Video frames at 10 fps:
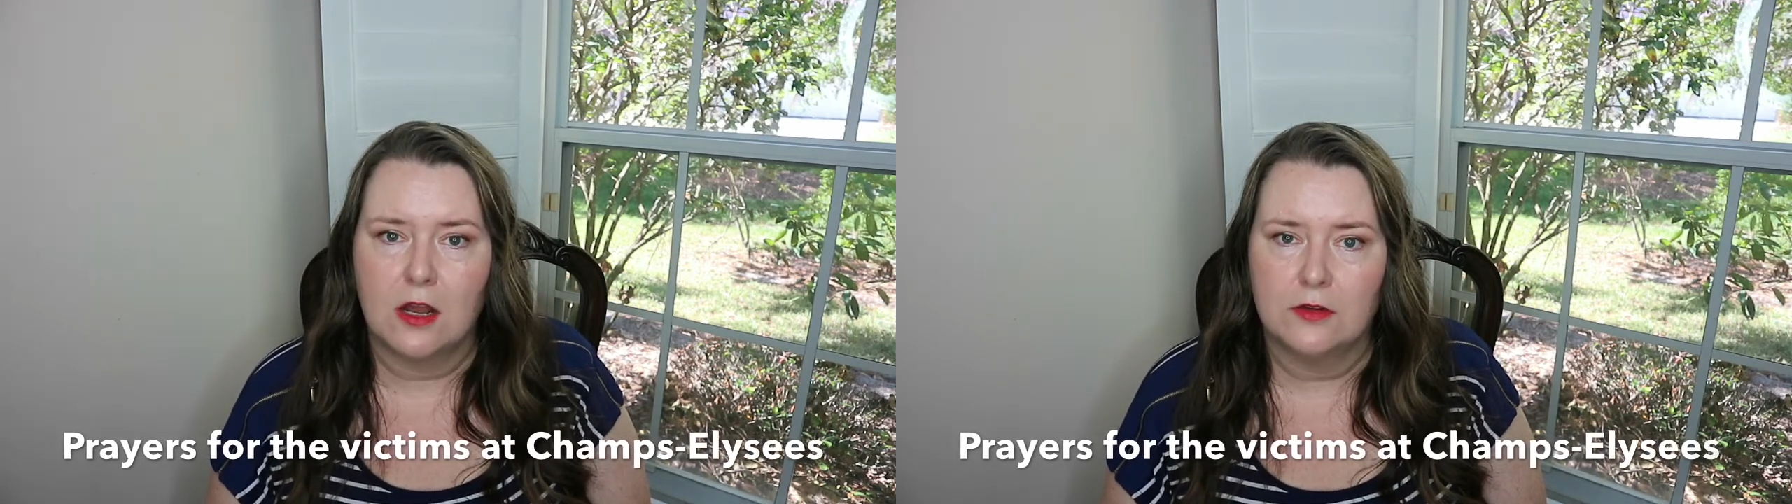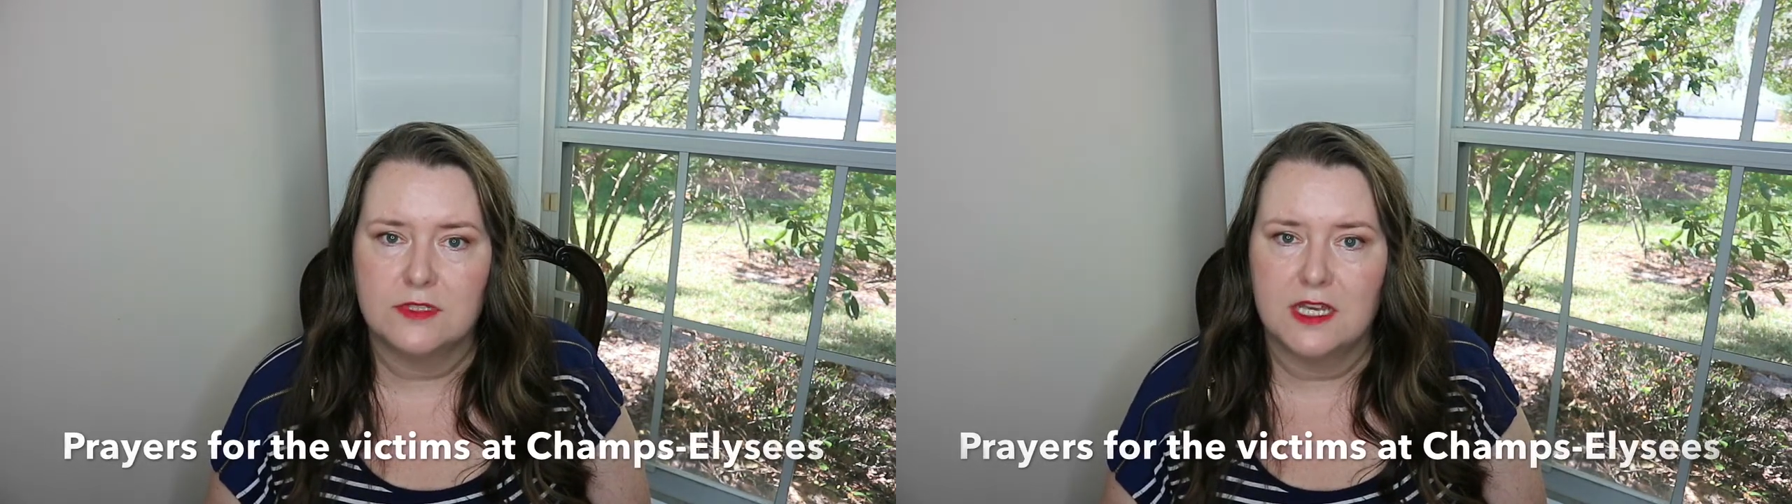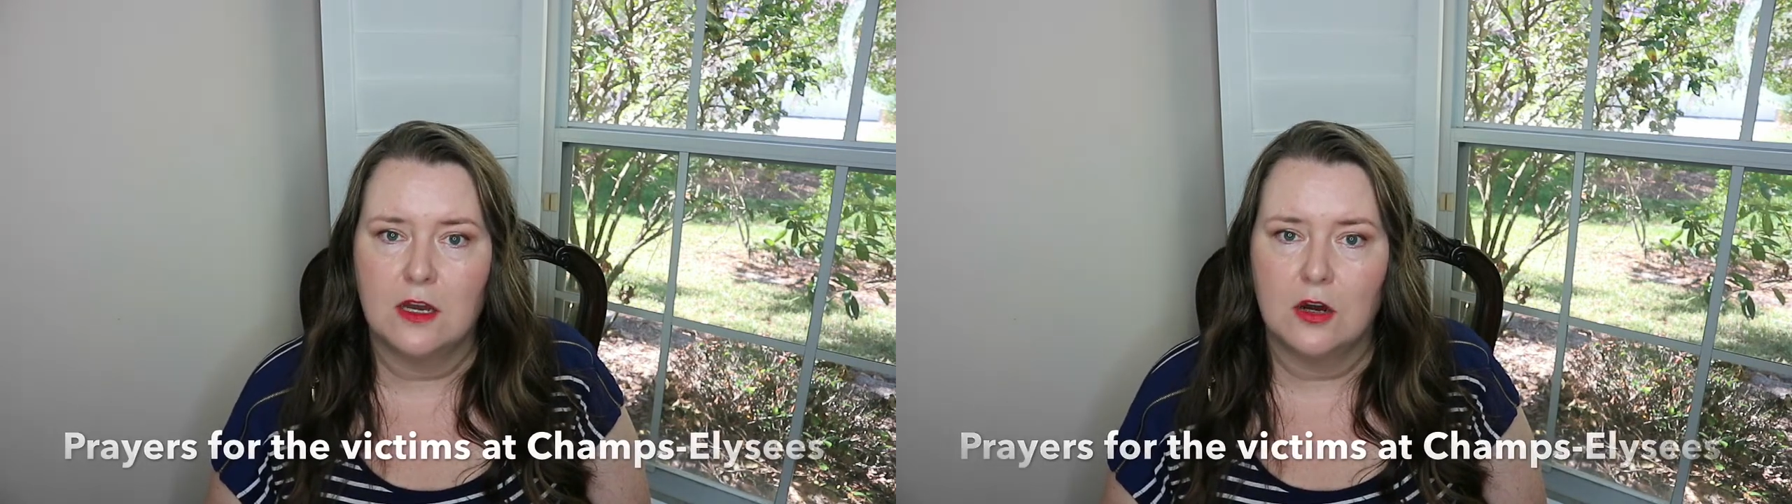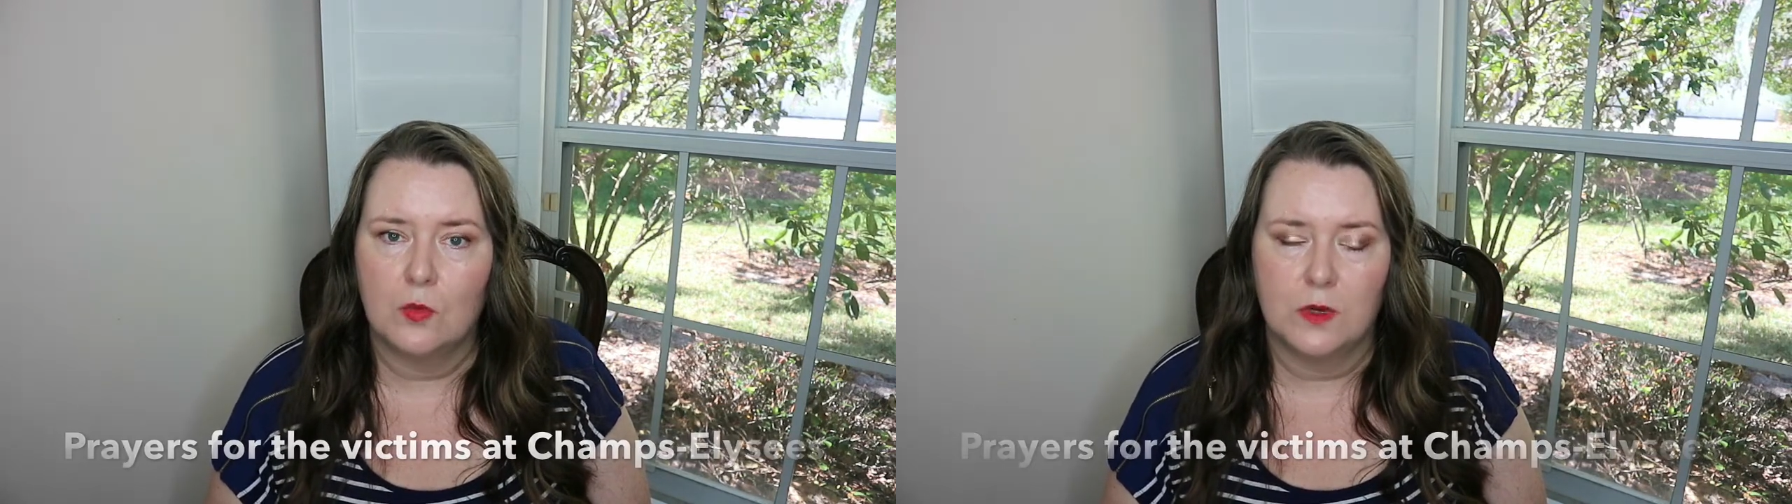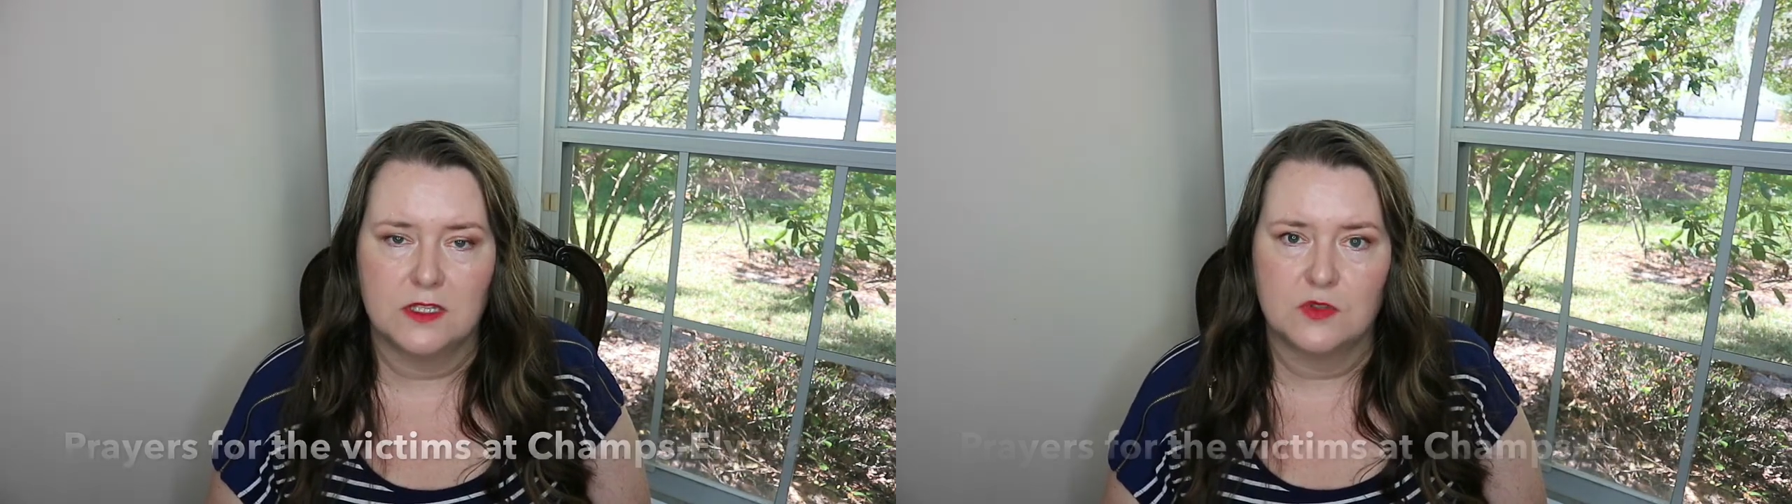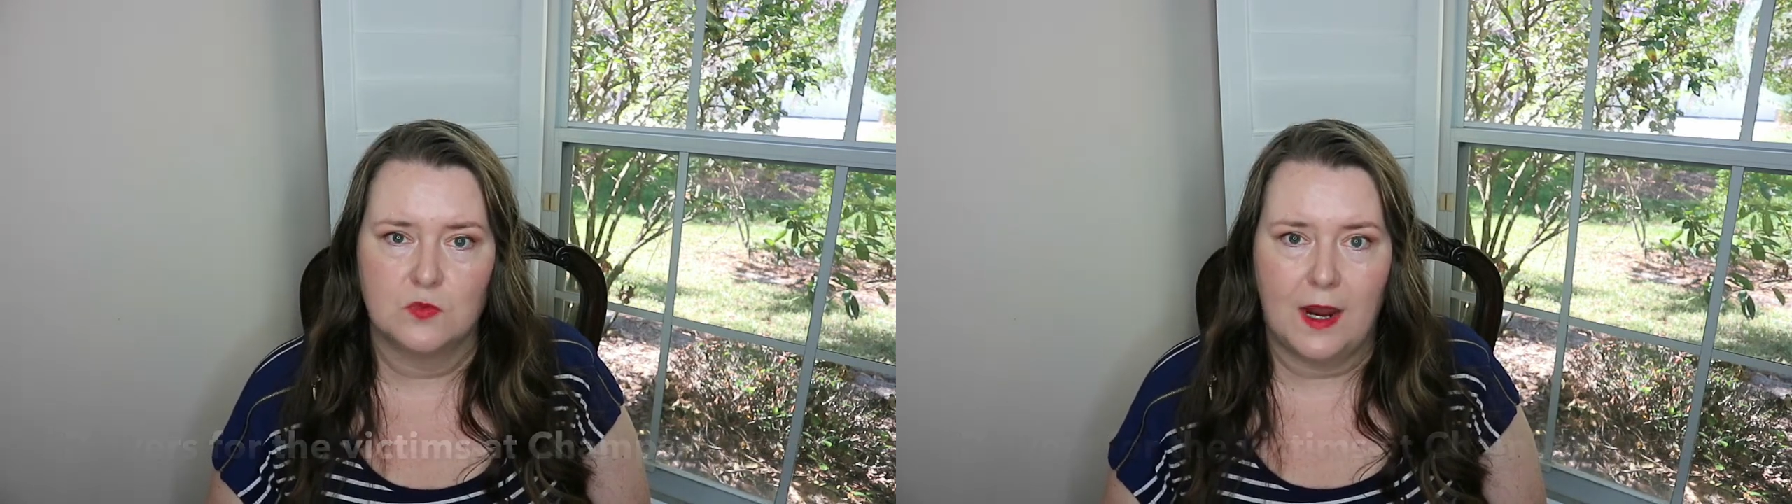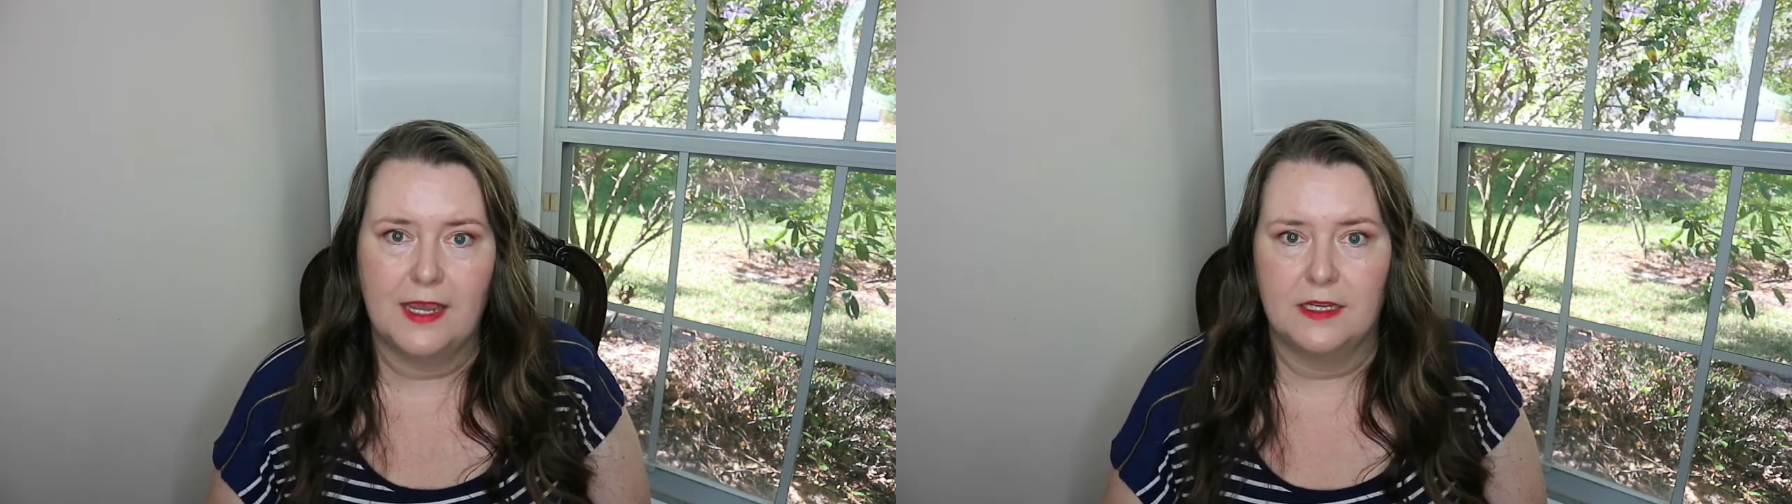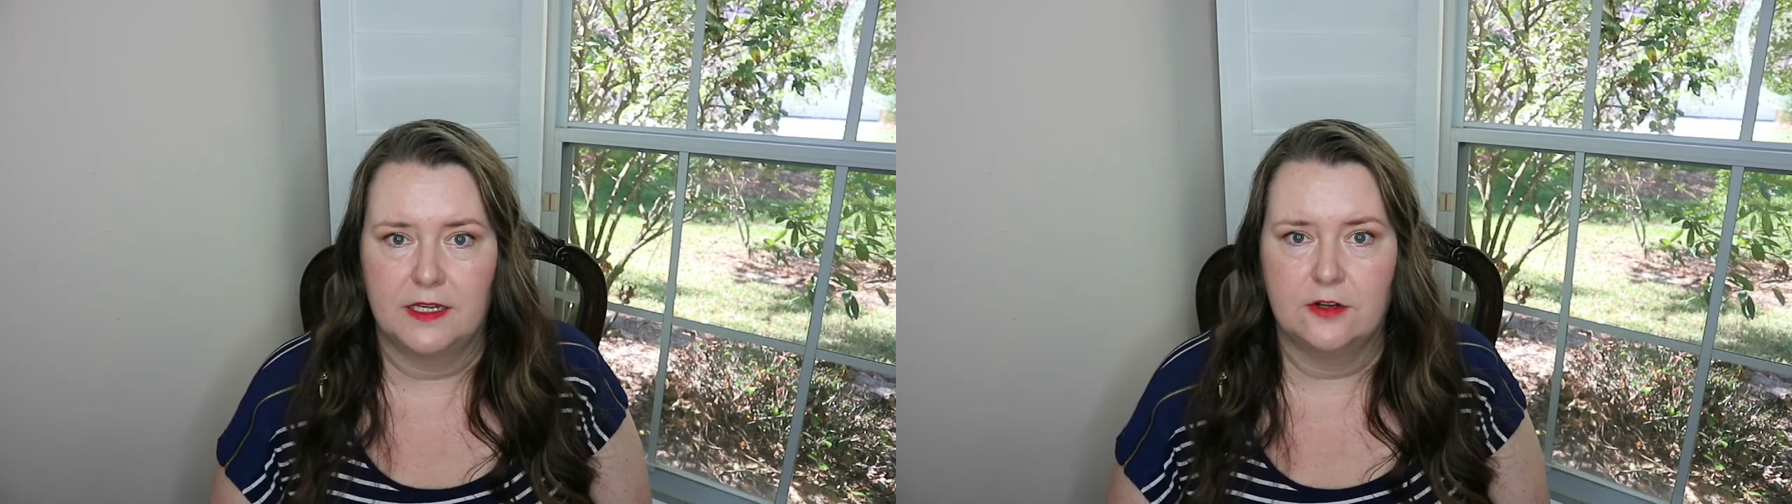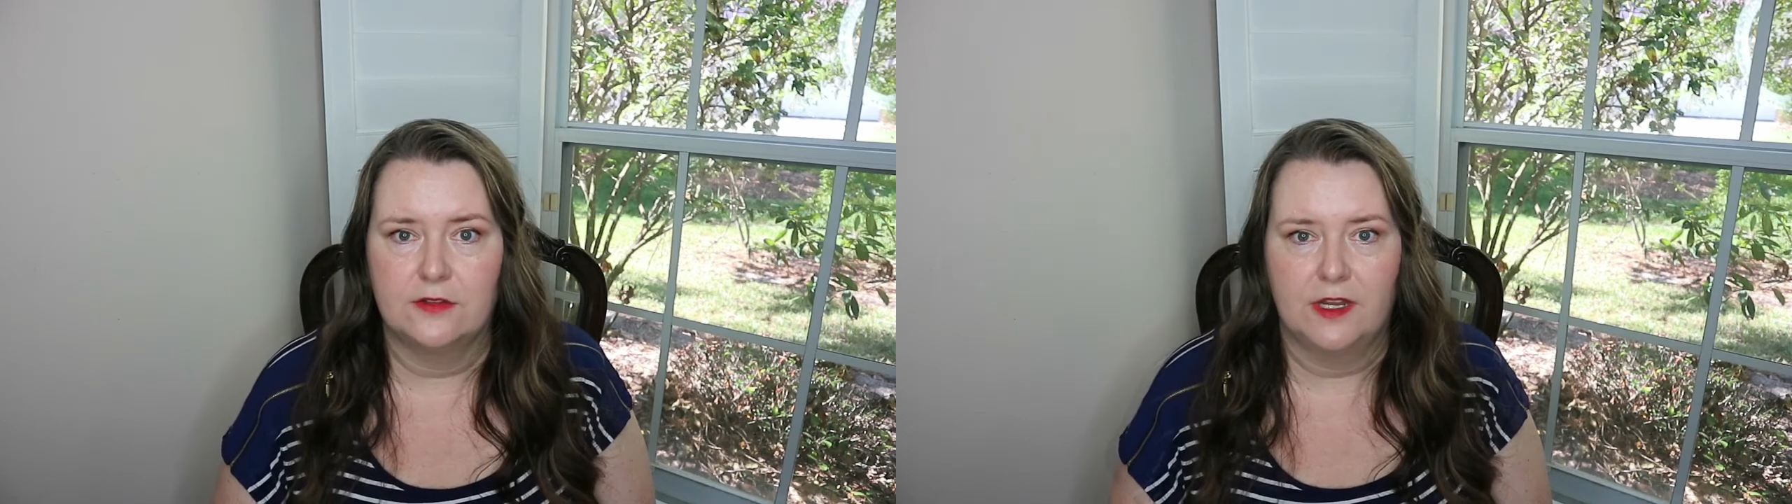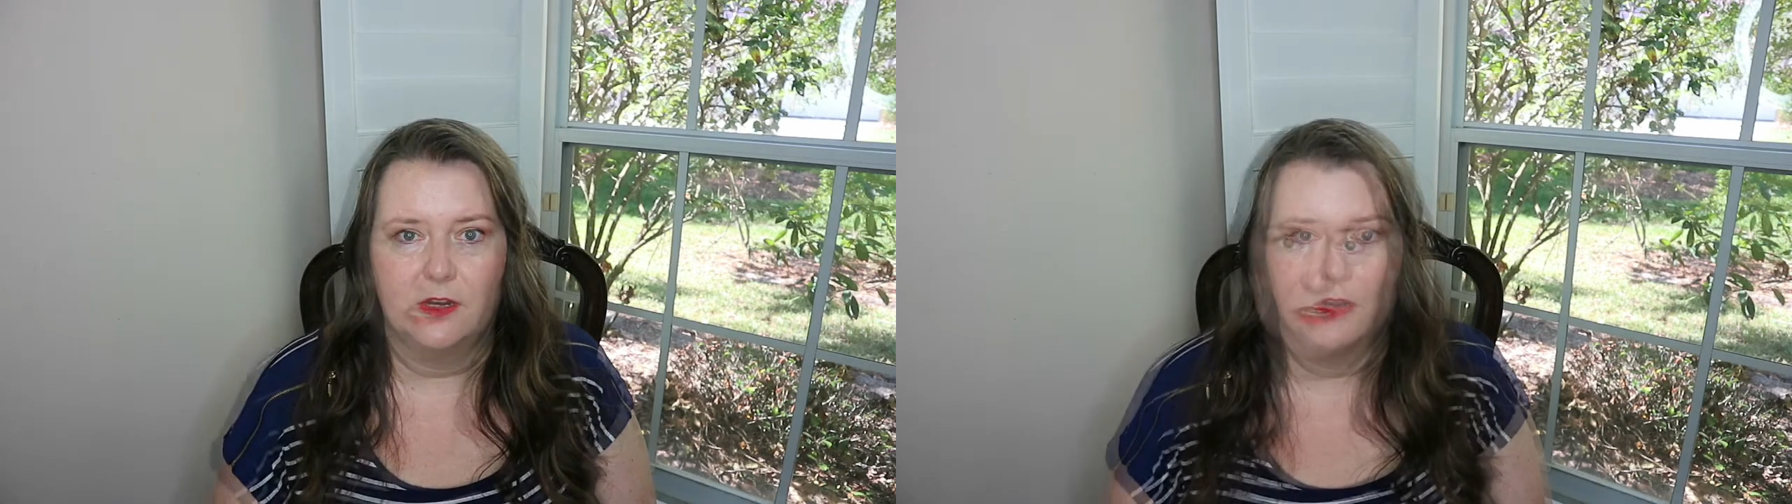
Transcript: hotel was right near there.